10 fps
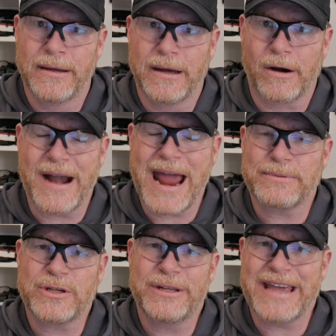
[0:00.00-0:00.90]
are
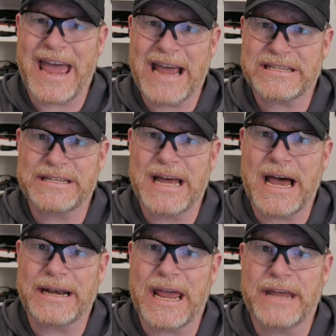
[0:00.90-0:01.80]
absolutely
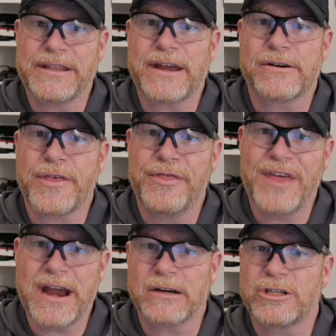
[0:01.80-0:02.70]
asinine, and they are
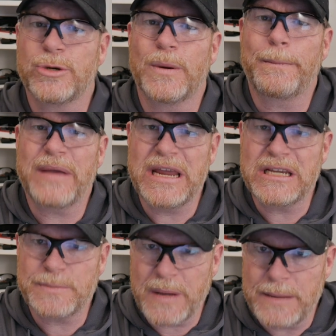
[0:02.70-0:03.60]
there to
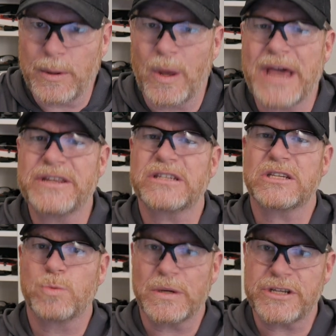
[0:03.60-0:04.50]
appease people. And this
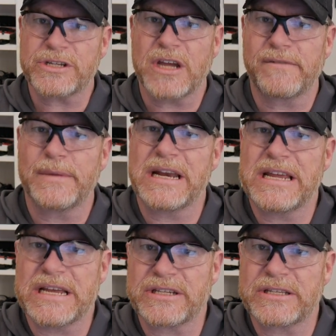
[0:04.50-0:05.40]
is what this government
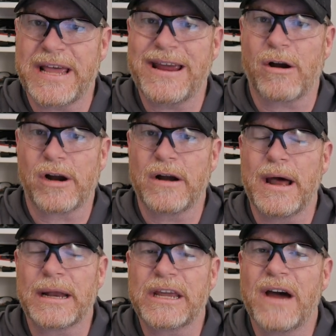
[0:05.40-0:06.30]
is. They are
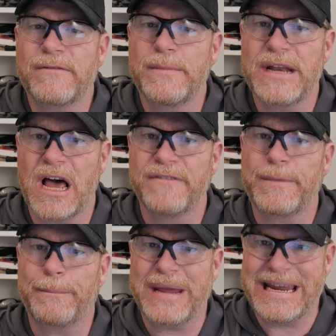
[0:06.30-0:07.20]
a government of
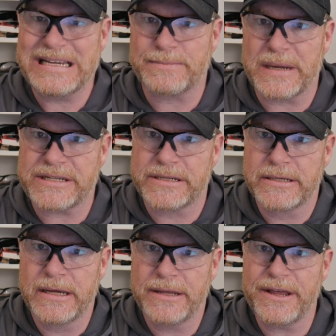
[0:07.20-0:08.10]
appeasement.
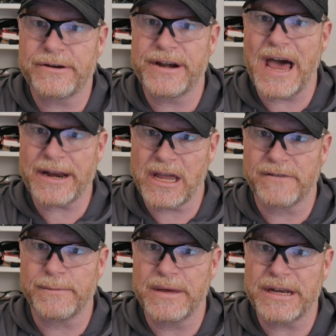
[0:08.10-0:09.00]
They are not a
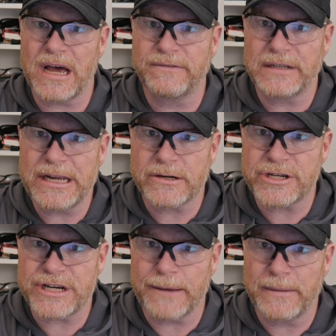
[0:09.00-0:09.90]
government of
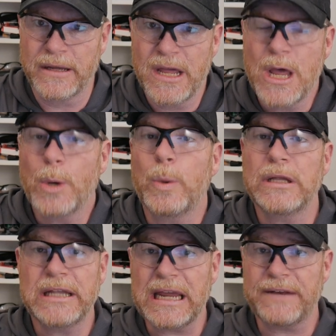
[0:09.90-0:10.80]
leadership.
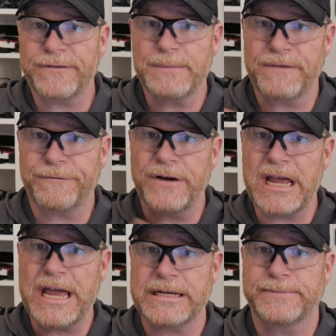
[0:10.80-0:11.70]
We'll lead from the
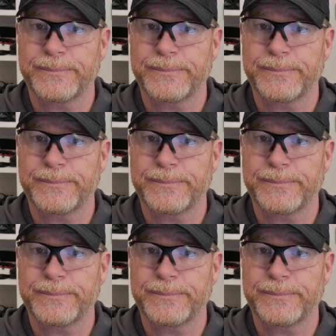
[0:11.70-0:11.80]
front.